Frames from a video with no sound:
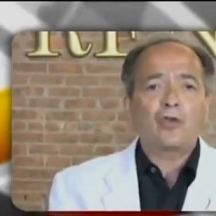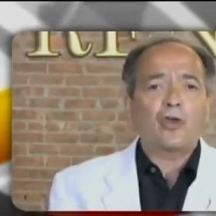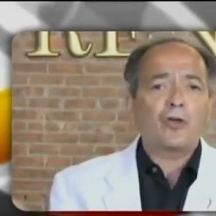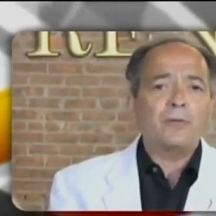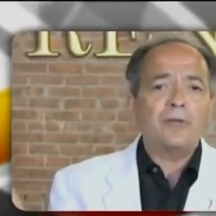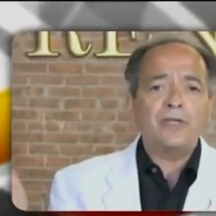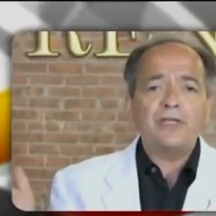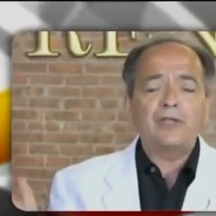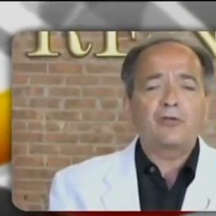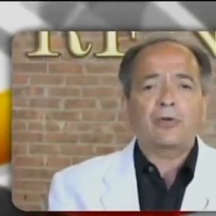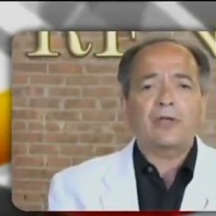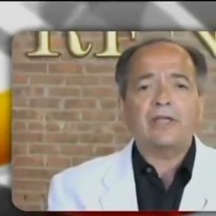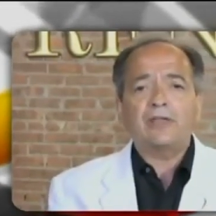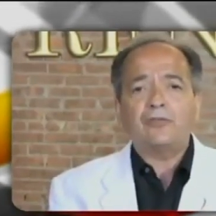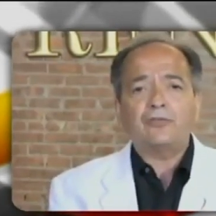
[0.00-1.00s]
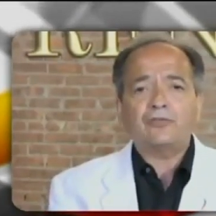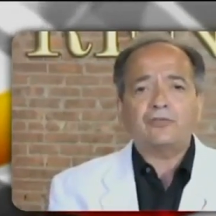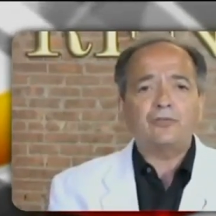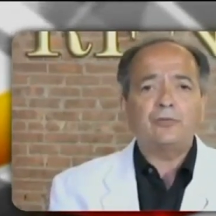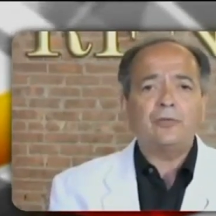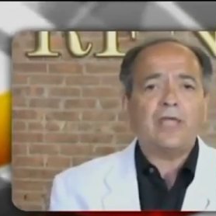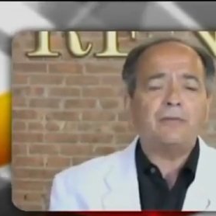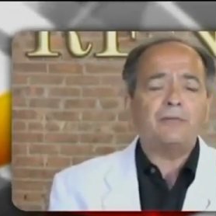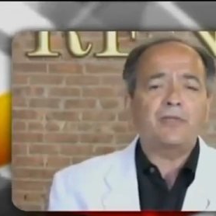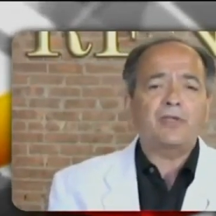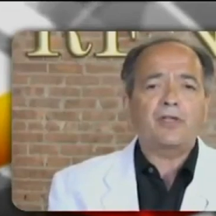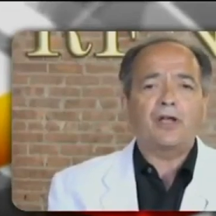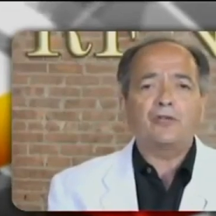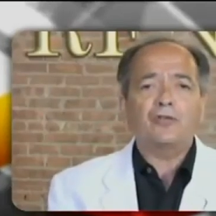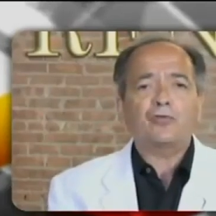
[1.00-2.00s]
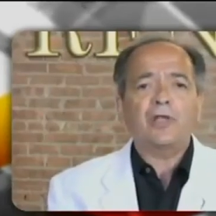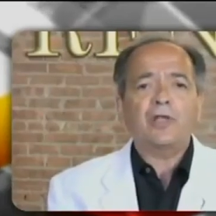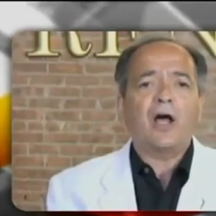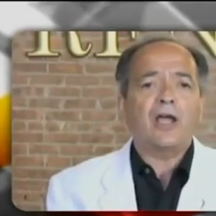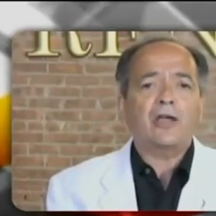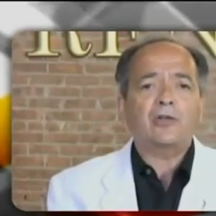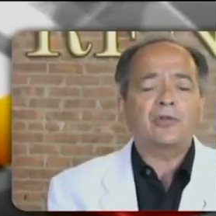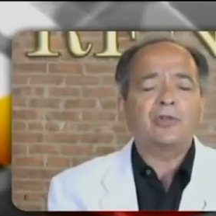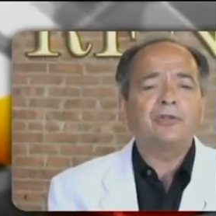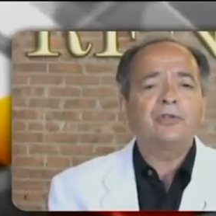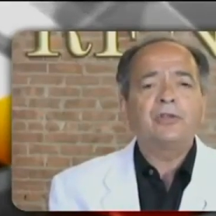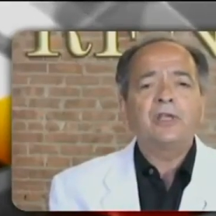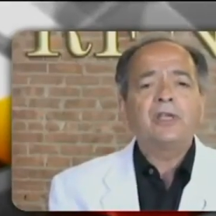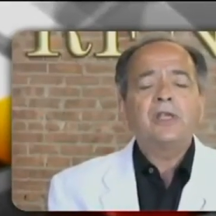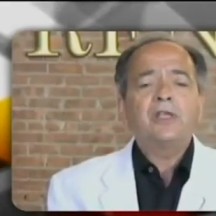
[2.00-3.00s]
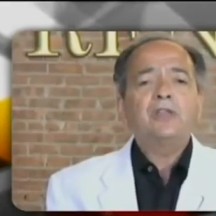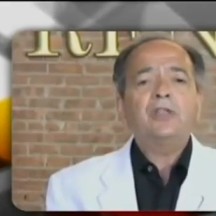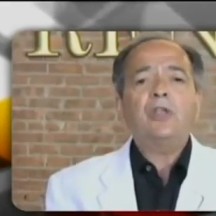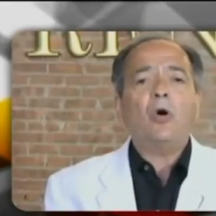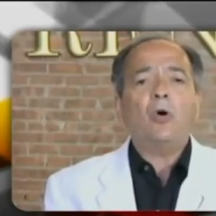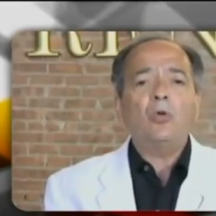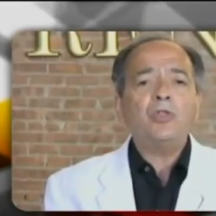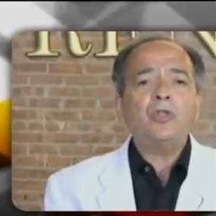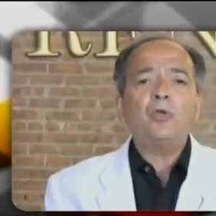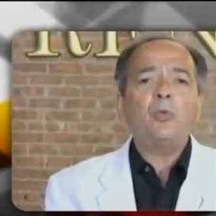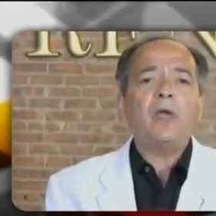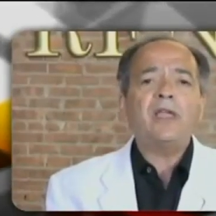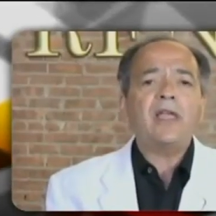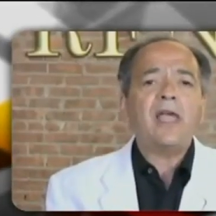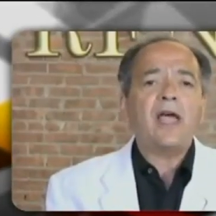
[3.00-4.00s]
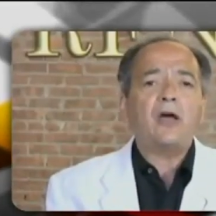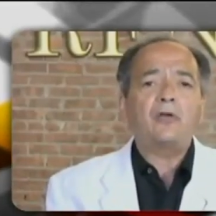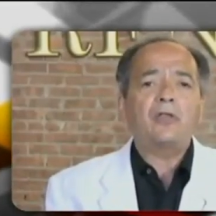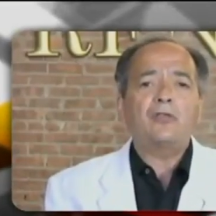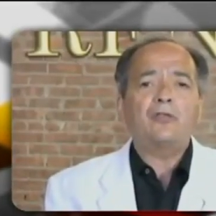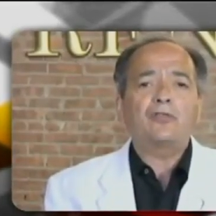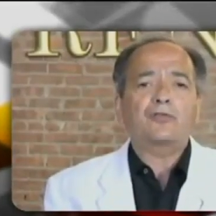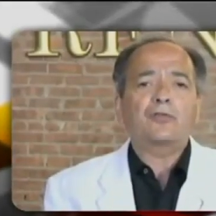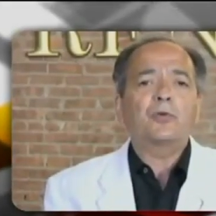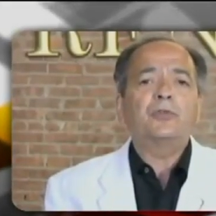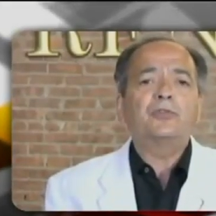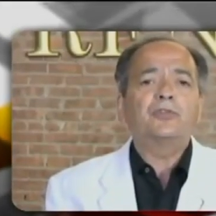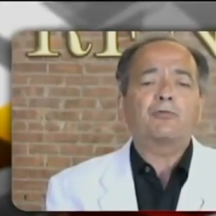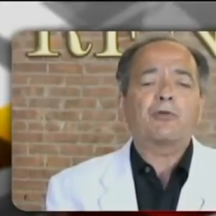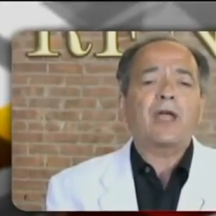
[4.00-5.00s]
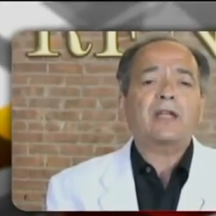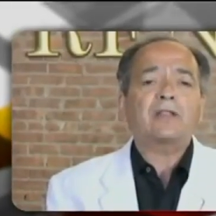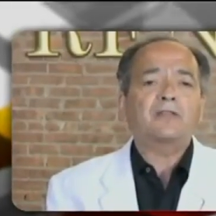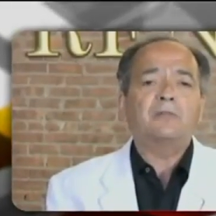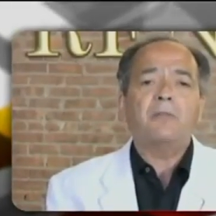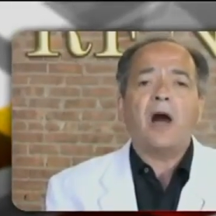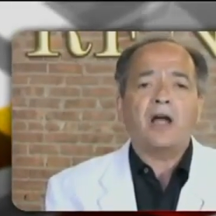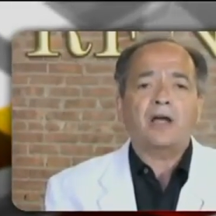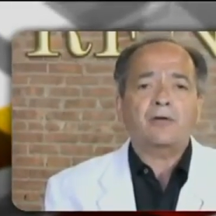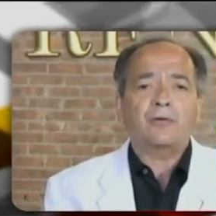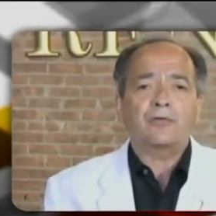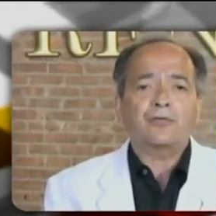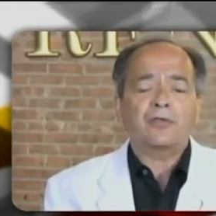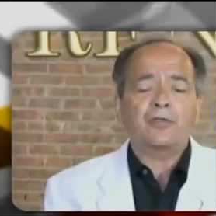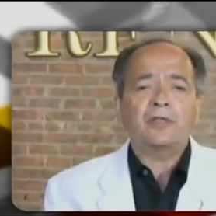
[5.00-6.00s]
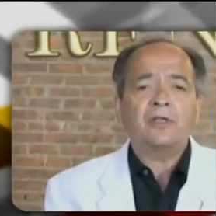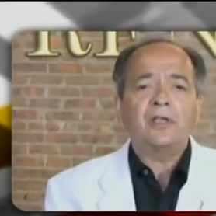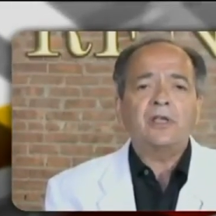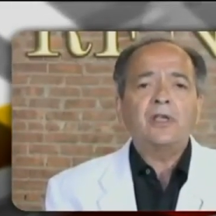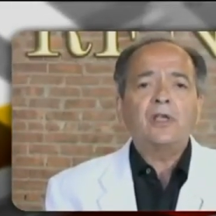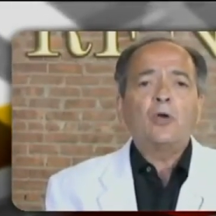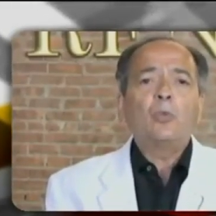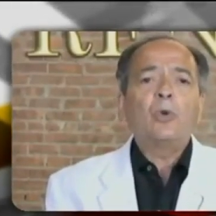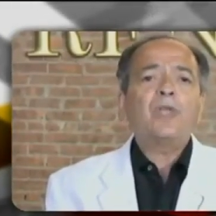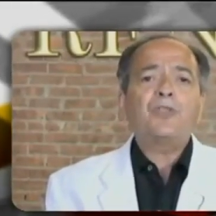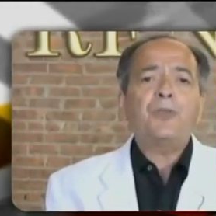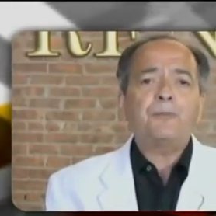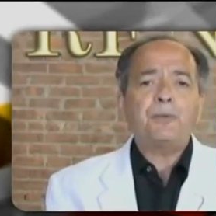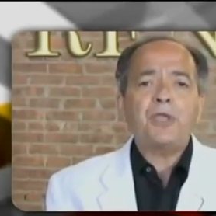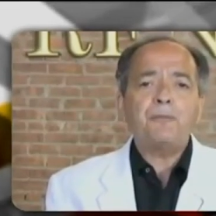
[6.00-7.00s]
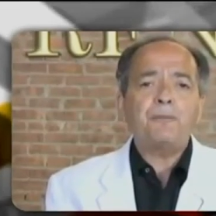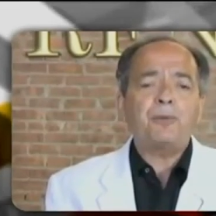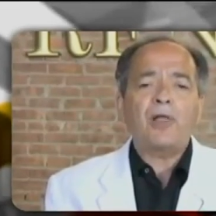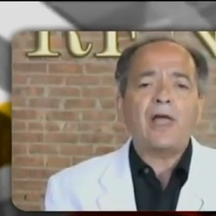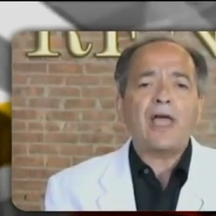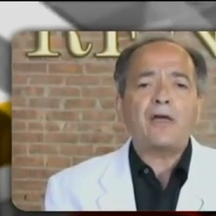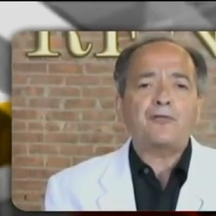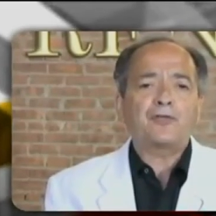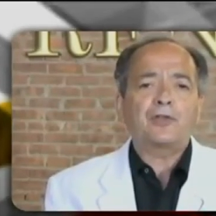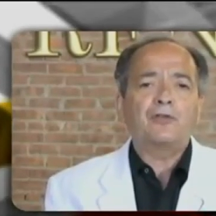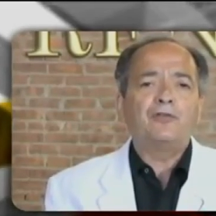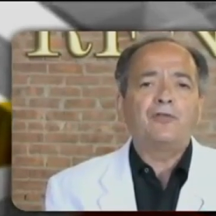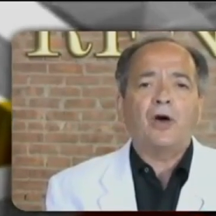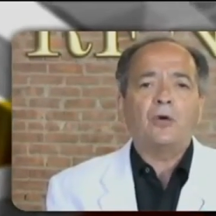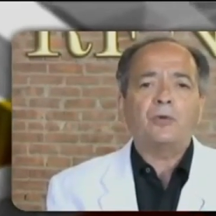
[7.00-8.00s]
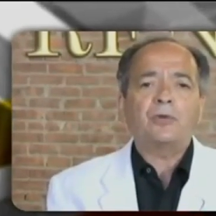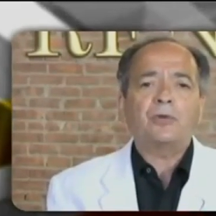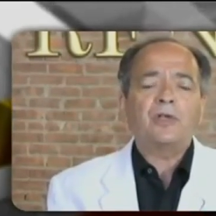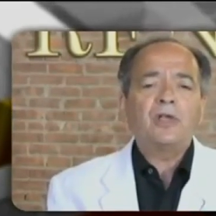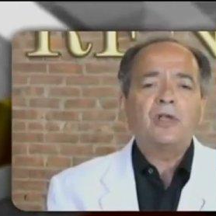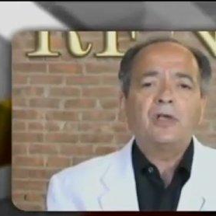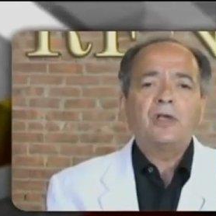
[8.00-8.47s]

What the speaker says: Germany, Greece, you name the country, Ireland, the only way out is through a direct democracy. We, the people, have to vote